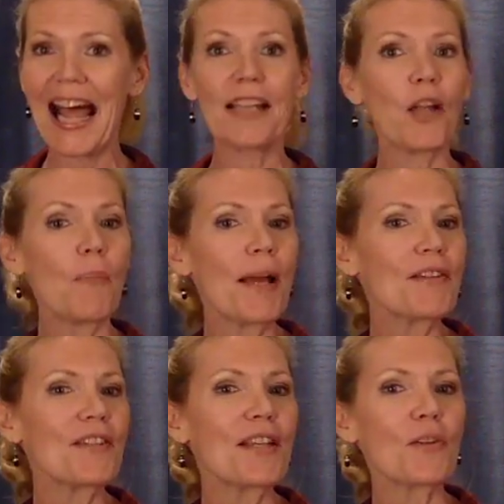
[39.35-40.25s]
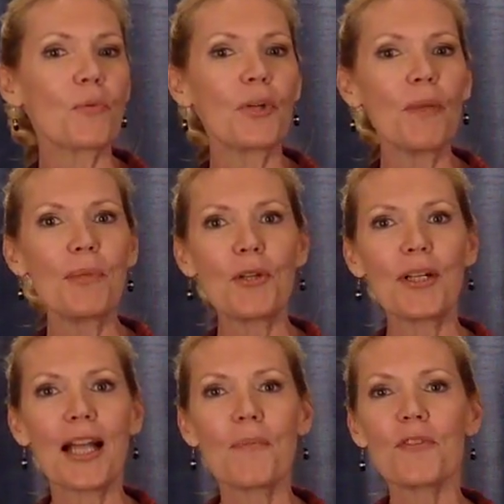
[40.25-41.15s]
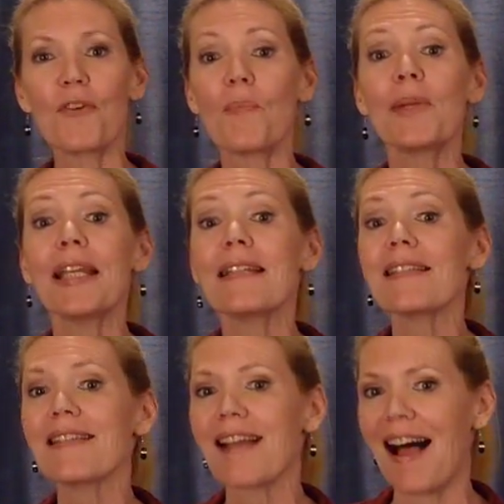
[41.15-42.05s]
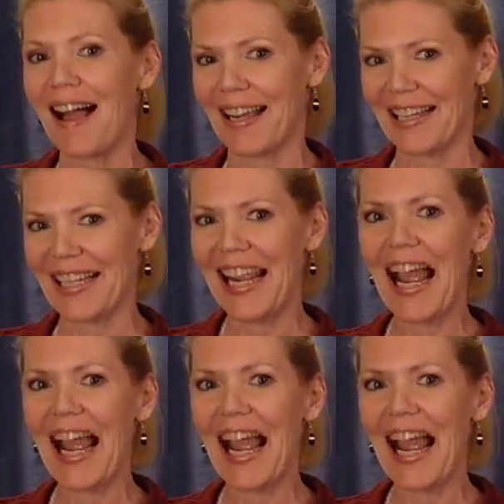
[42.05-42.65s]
And Lopez says real beauty comes from inside.